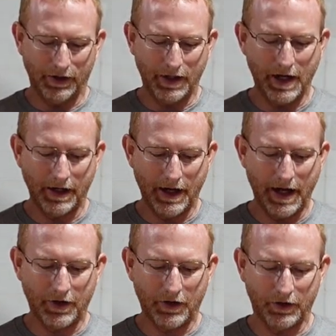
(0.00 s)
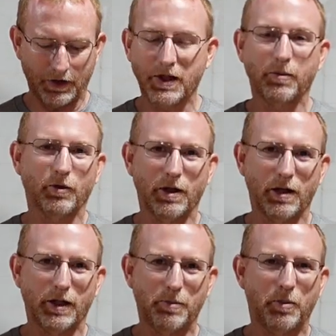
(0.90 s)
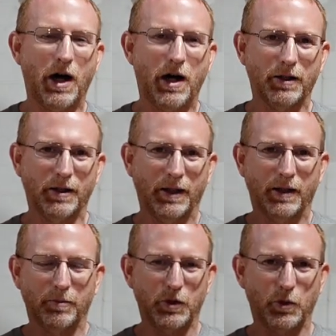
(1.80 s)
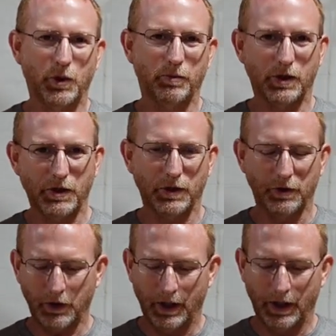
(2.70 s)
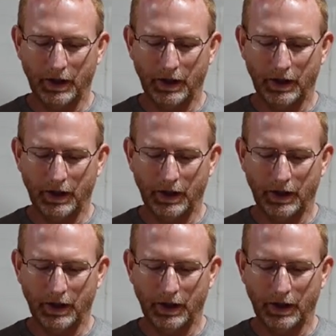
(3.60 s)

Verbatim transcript: it kind of acts as a temporary bond between materials.